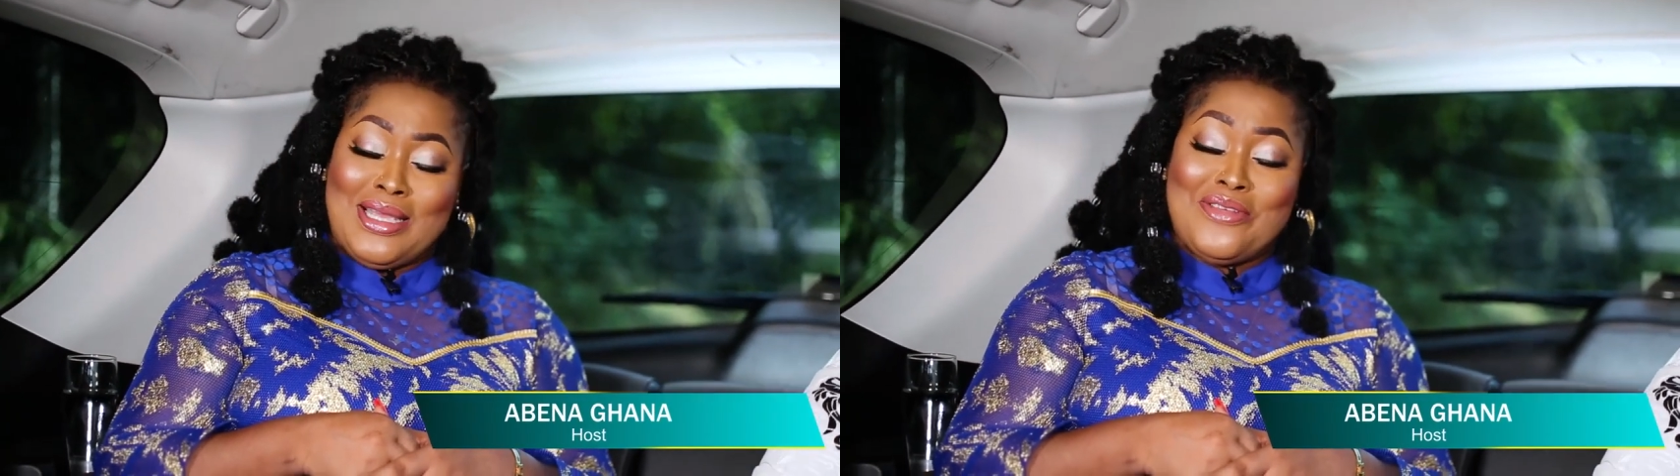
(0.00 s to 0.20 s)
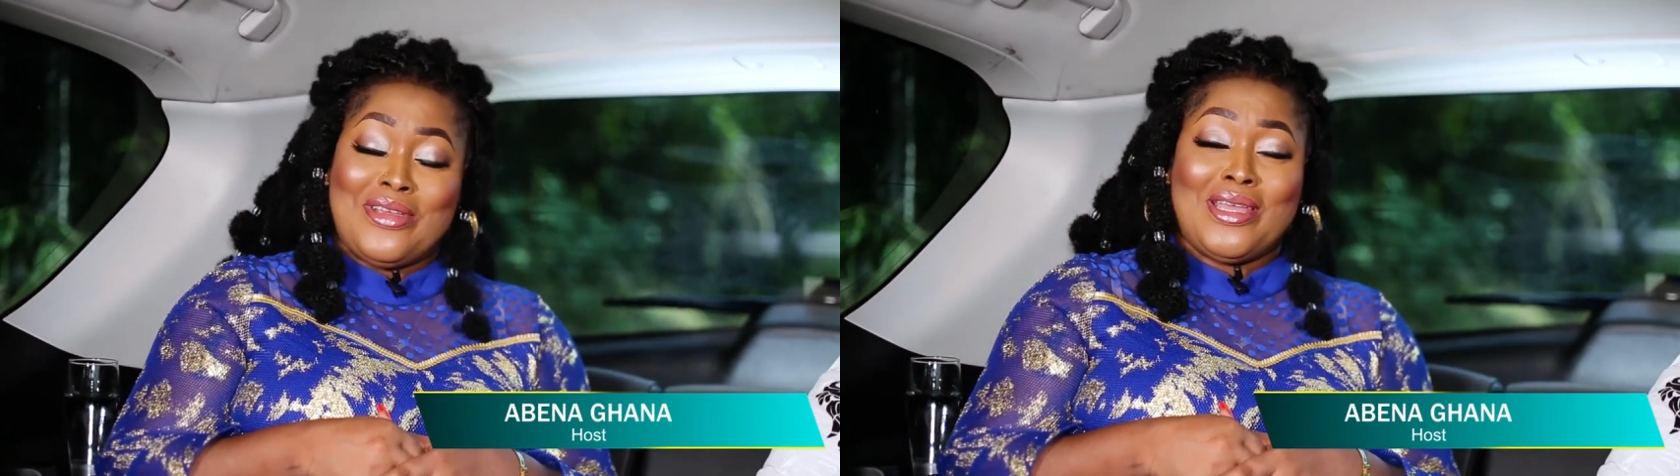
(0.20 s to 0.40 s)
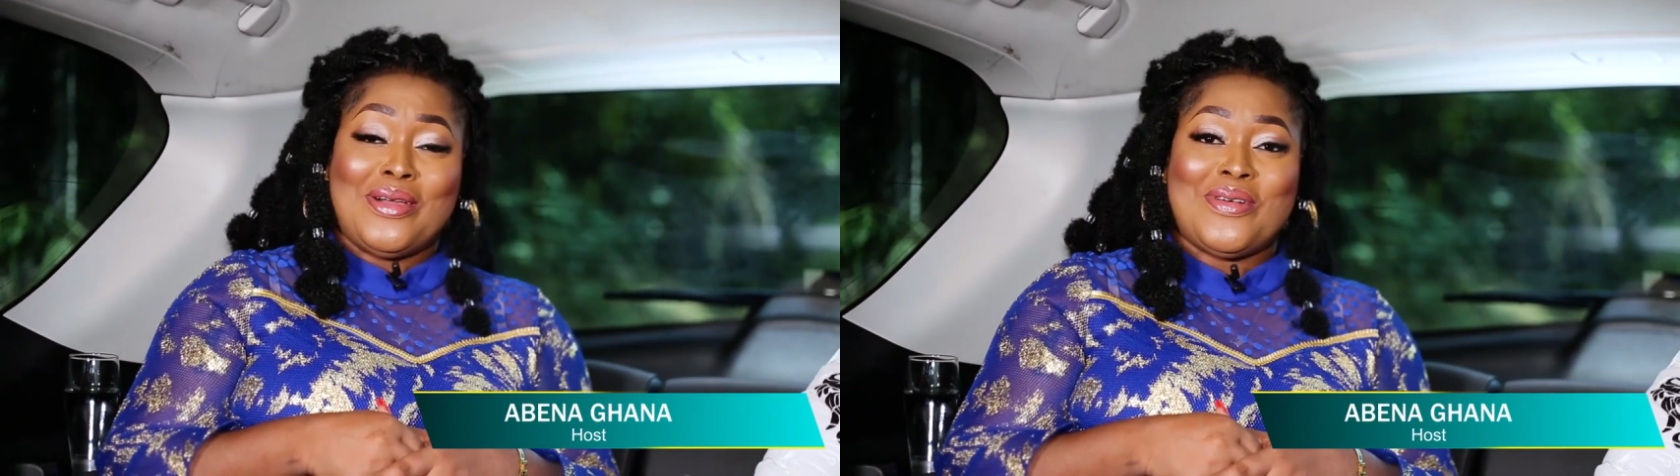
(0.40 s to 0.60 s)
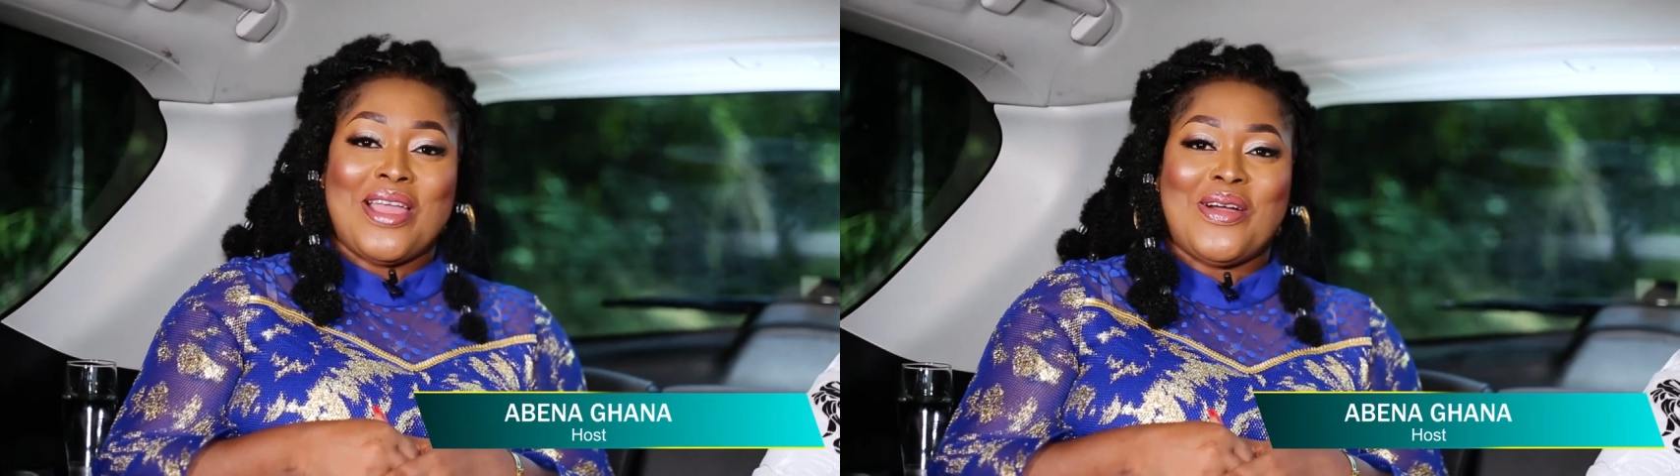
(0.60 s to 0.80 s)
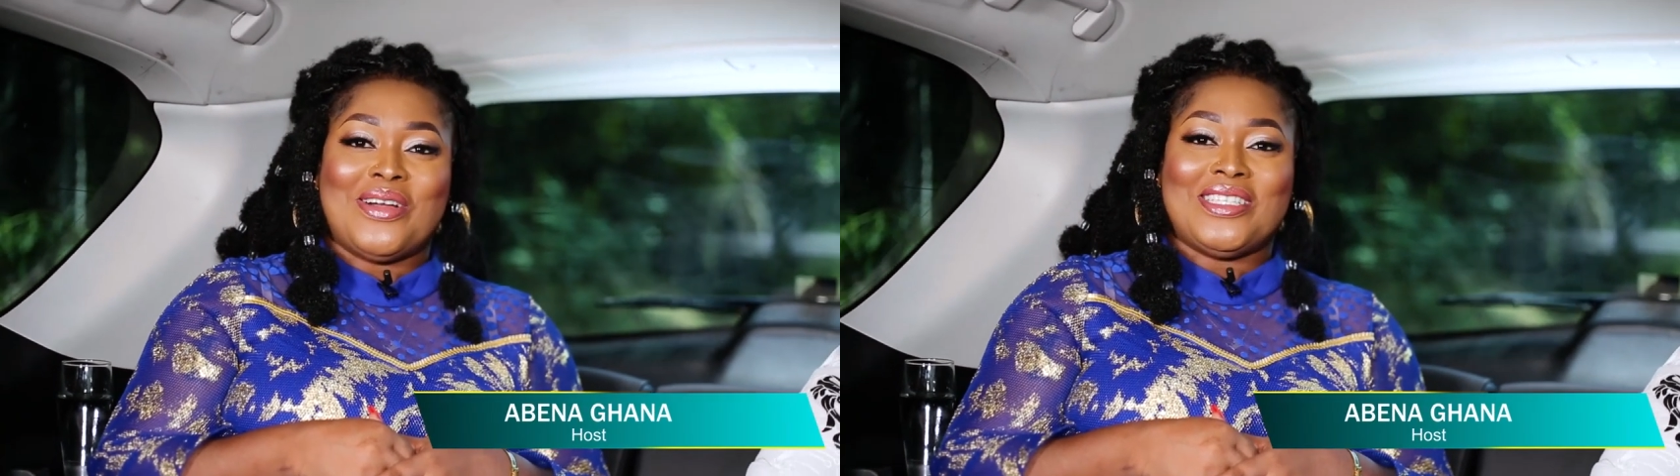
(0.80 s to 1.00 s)
You try your home
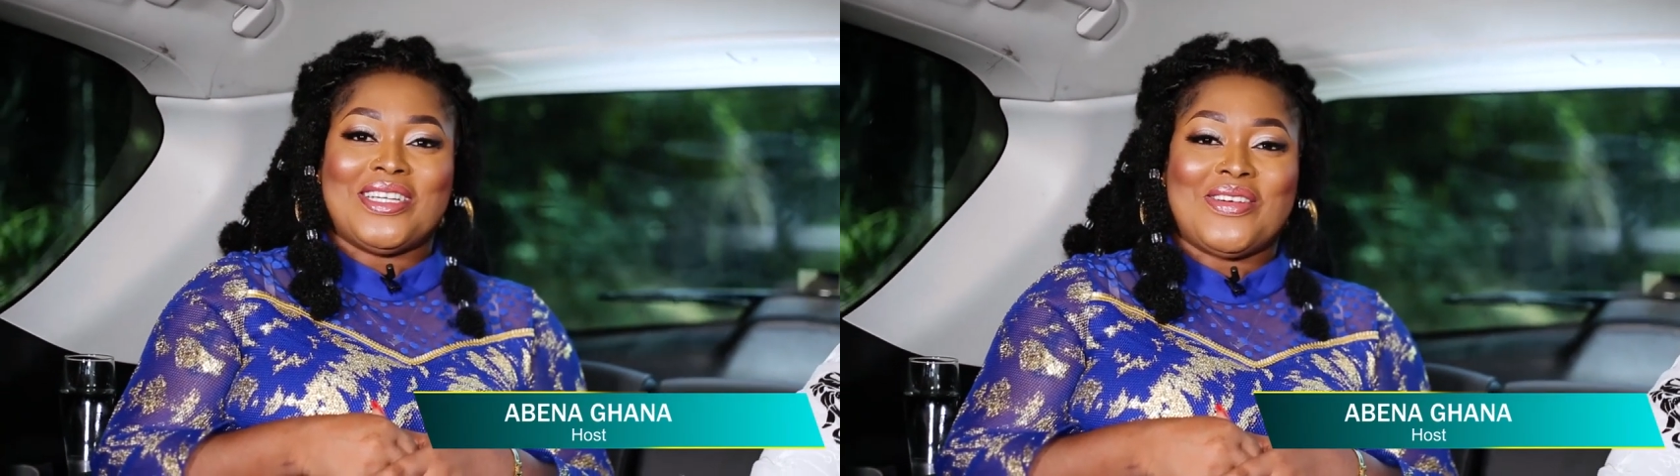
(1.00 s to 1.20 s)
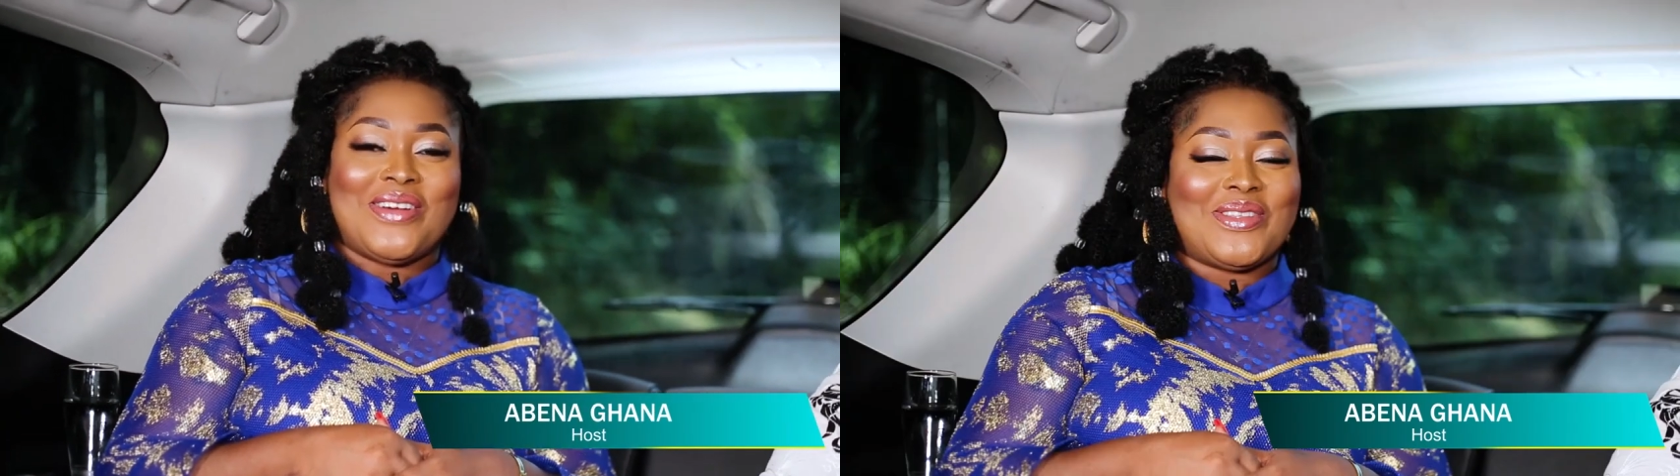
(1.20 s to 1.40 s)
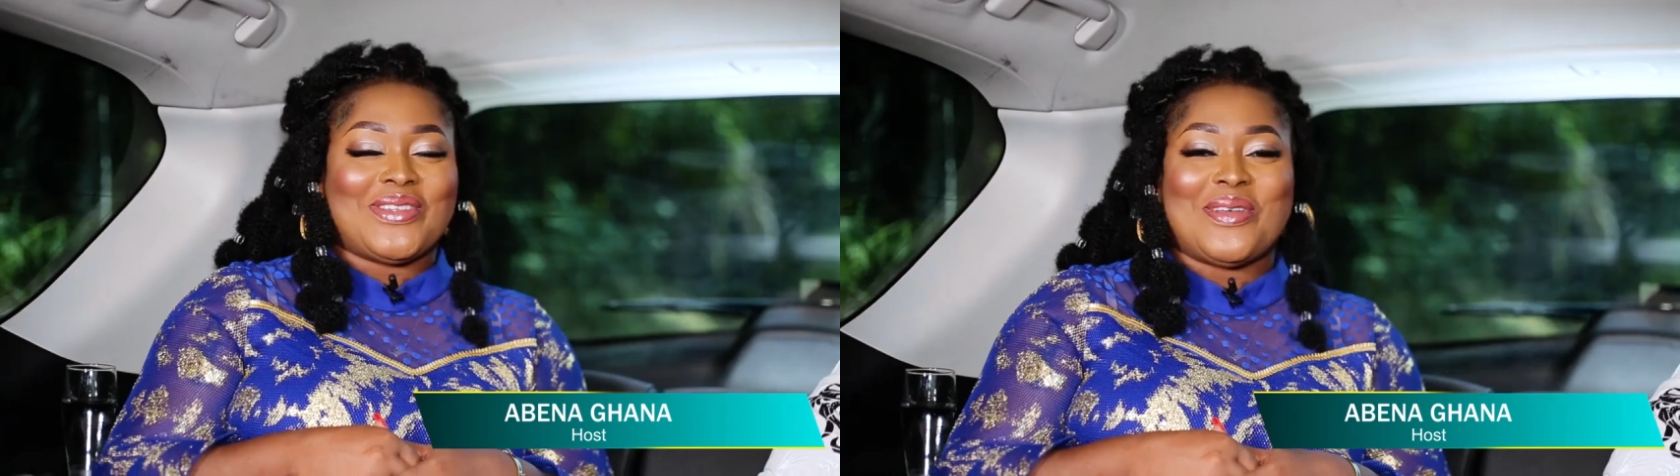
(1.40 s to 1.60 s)
engaging cart